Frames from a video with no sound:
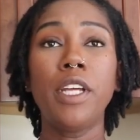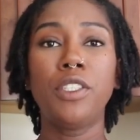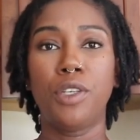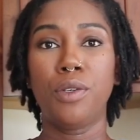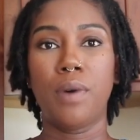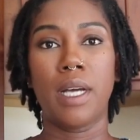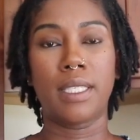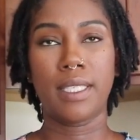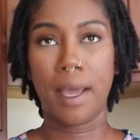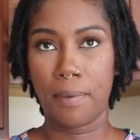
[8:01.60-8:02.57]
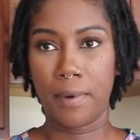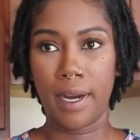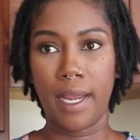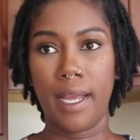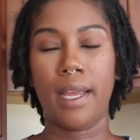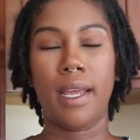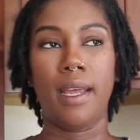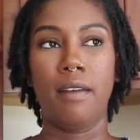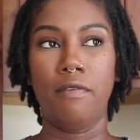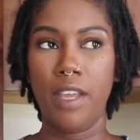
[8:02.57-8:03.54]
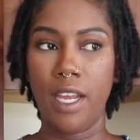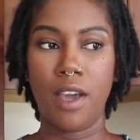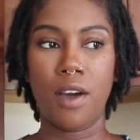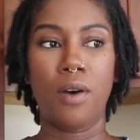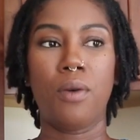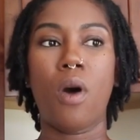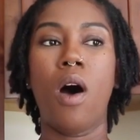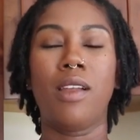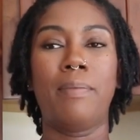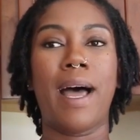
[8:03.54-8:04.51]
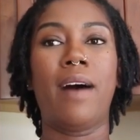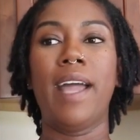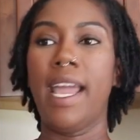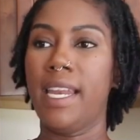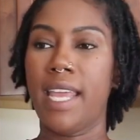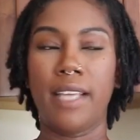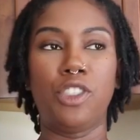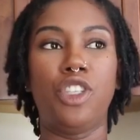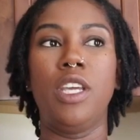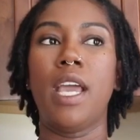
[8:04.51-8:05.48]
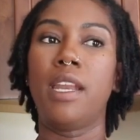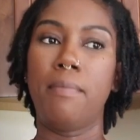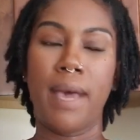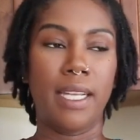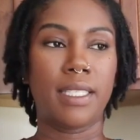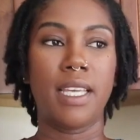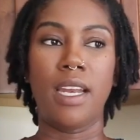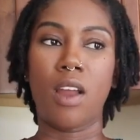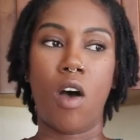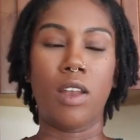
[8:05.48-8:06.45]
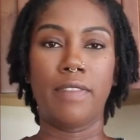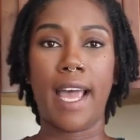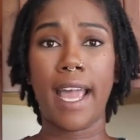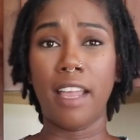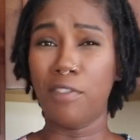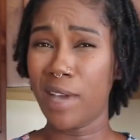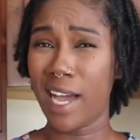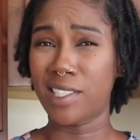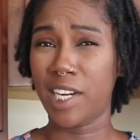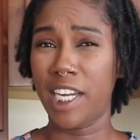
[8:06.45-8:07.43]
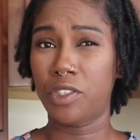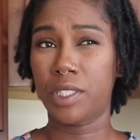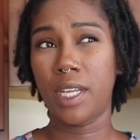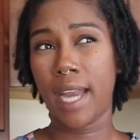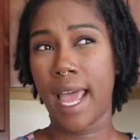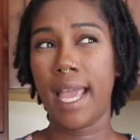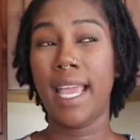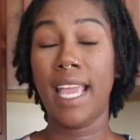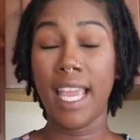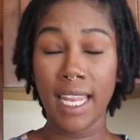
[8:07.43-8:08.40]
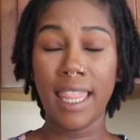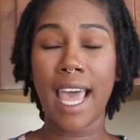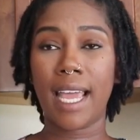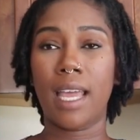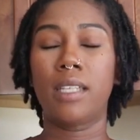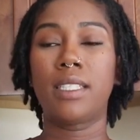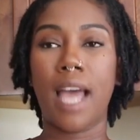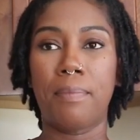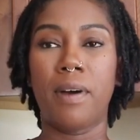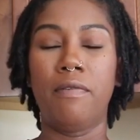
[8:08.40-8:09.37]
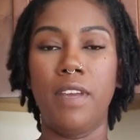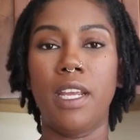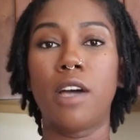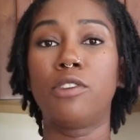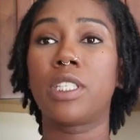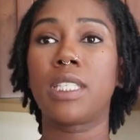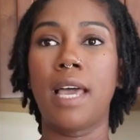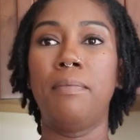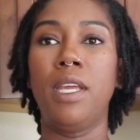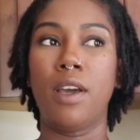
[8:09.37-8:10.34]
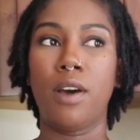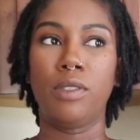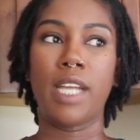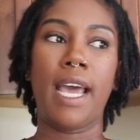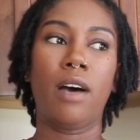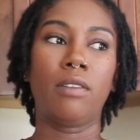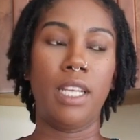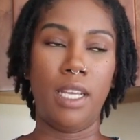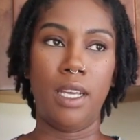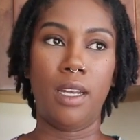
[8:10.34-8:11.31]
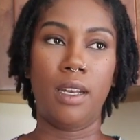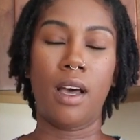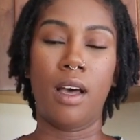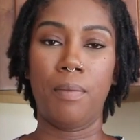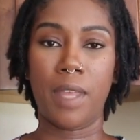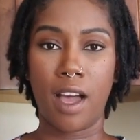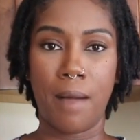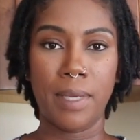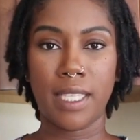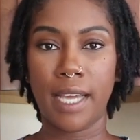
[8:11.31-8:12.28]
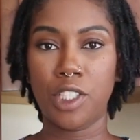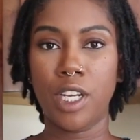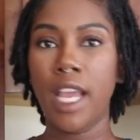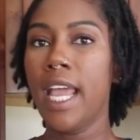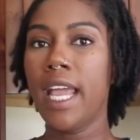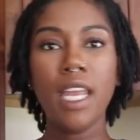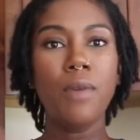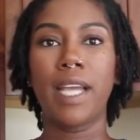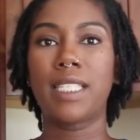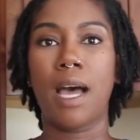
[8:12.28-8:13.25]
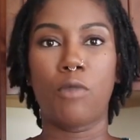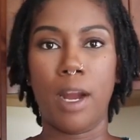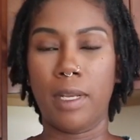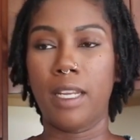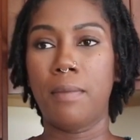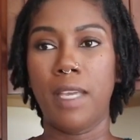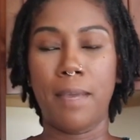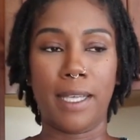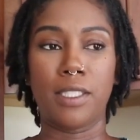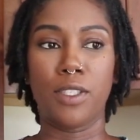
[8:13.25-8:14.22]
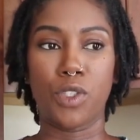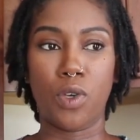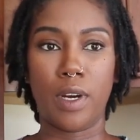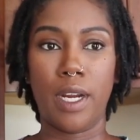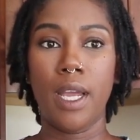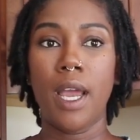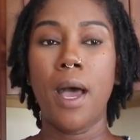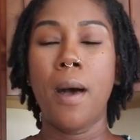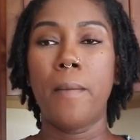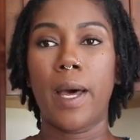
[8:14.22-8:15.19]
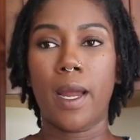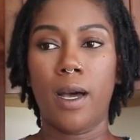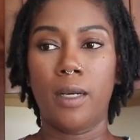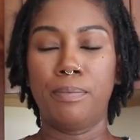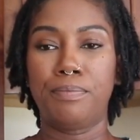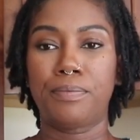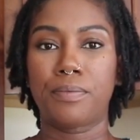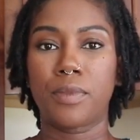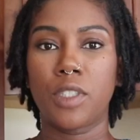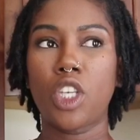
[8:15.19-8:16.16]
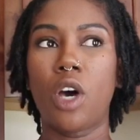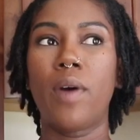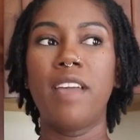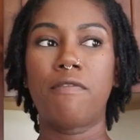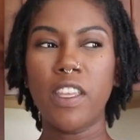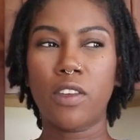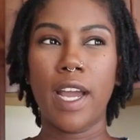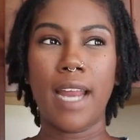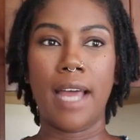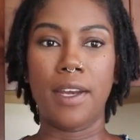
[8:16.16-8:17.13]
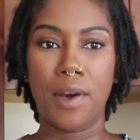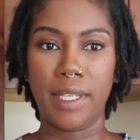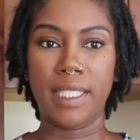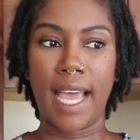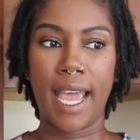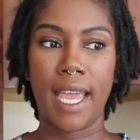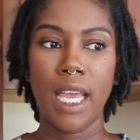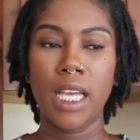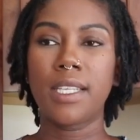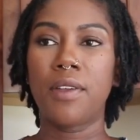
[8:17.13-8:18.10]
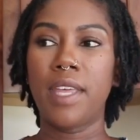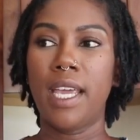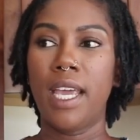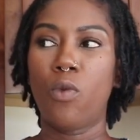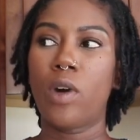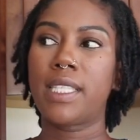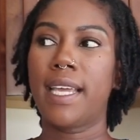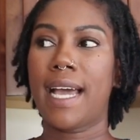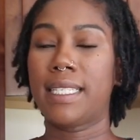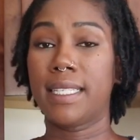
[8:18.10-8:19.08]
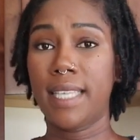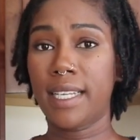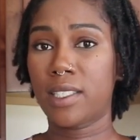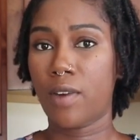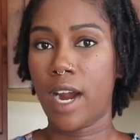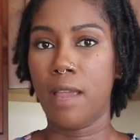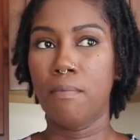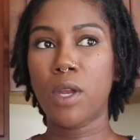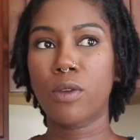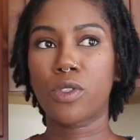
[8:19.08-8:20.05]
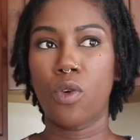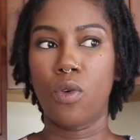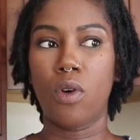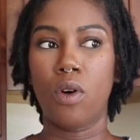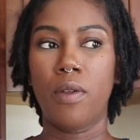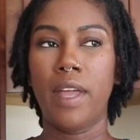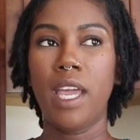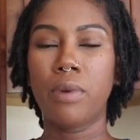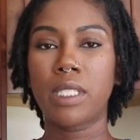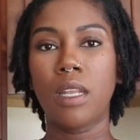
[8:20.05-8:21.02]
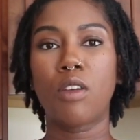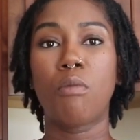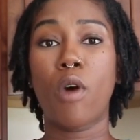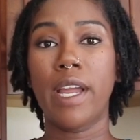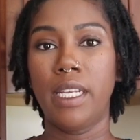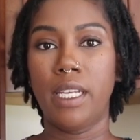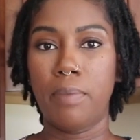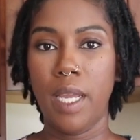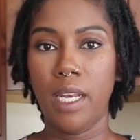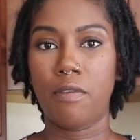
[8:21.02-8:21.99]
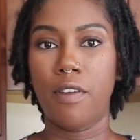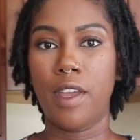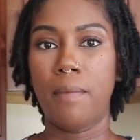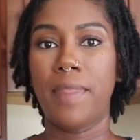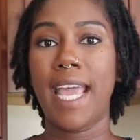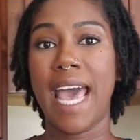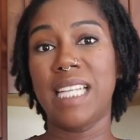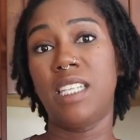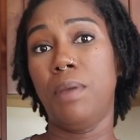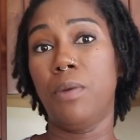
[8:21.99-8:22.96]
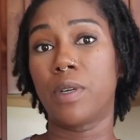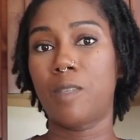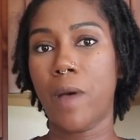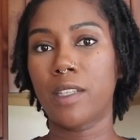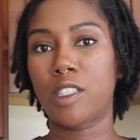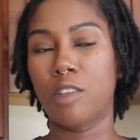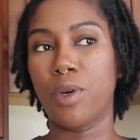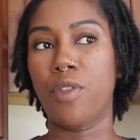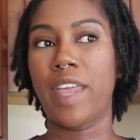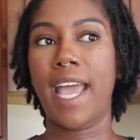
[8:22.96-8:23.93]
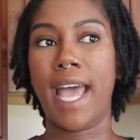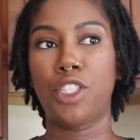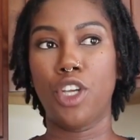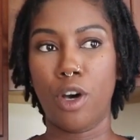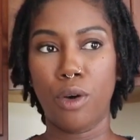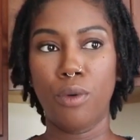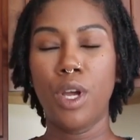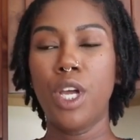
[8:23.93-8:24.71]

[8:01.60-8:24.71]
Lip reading: to do a separate video all about ADHD and the medicine and all of that. If you guys are interested in that type of video, just let me know down in the comment section. Anyways, I'm rambling. Let me get back to the story. But so in 5th grade, I noticed that. So then once they got to 6th grade, middle school, it was a little more independent for them. They had to be responsible. They had to go